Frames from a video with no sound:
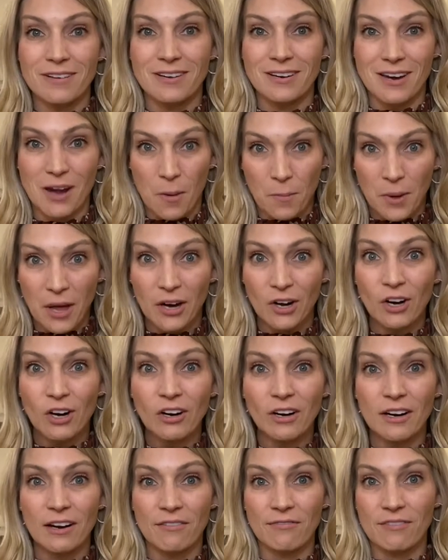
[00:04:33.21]
nut butter
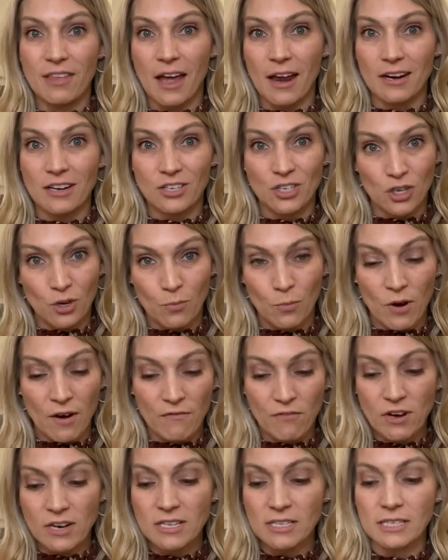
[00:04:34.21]
if that is your
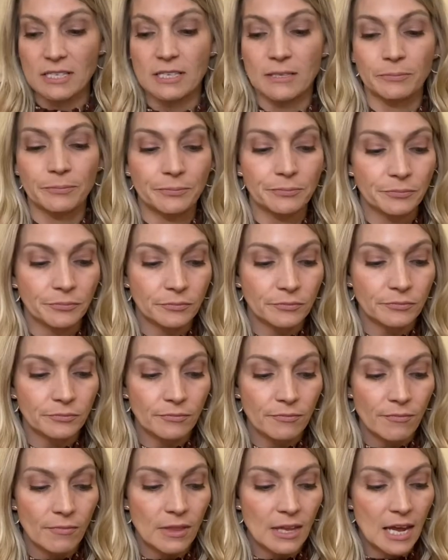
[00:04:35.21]
preference.
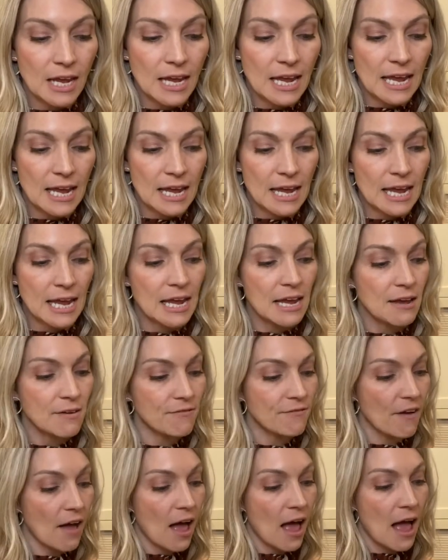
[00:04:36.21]

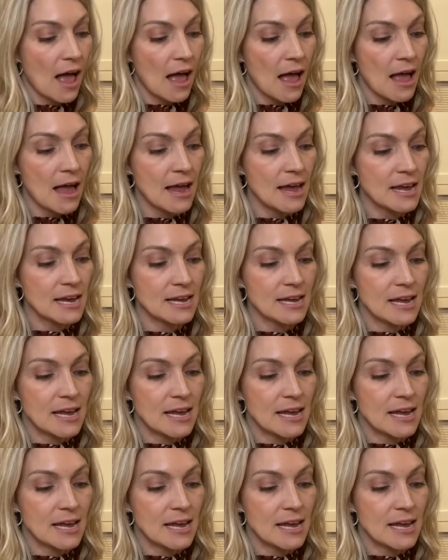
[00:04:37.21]
If I